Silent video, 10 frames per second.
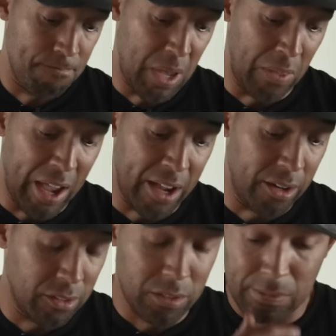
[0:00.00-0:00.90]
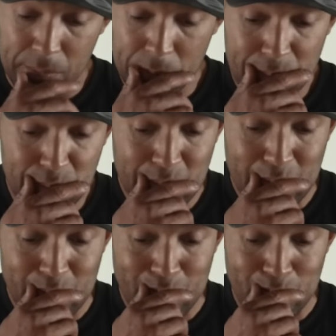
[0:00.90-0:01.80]
And that is,
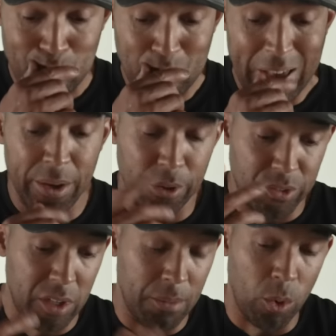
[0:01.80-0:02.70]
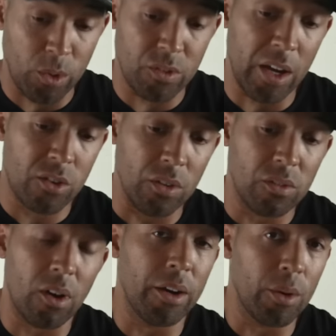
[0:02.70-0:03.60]
now you're seeing more
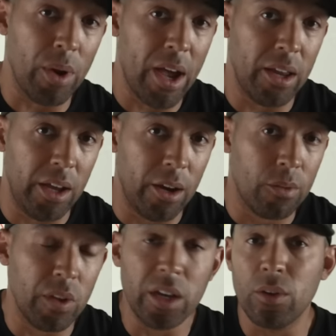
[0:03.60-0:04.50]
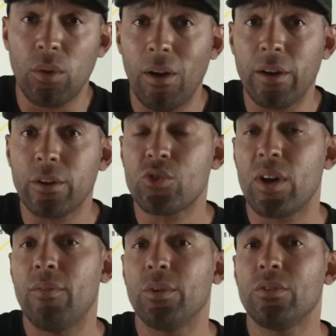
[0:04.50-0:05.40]
sanctions on Iran Air. They can no longer
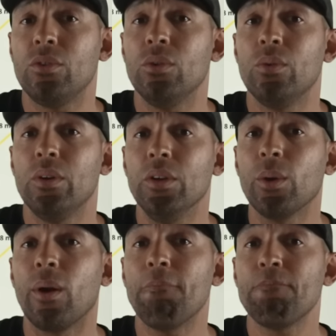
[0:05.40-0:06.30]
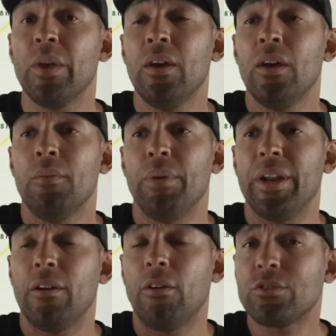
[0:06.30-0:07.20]
travel to Europe But
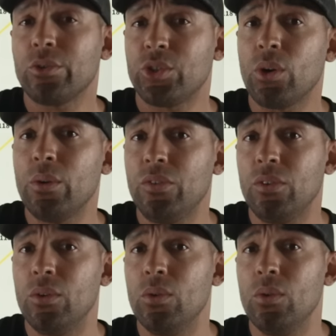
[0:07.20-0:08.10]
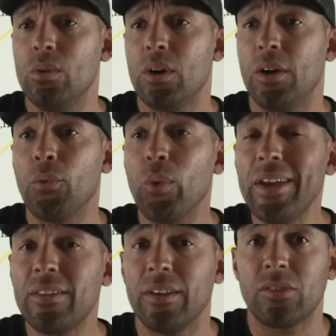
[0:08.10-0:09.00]
it also shows you the
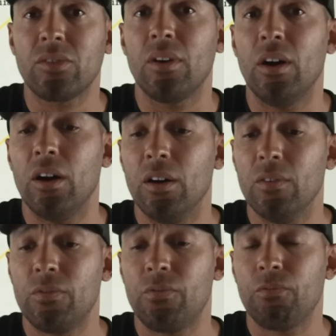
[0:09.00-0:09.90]
weakness of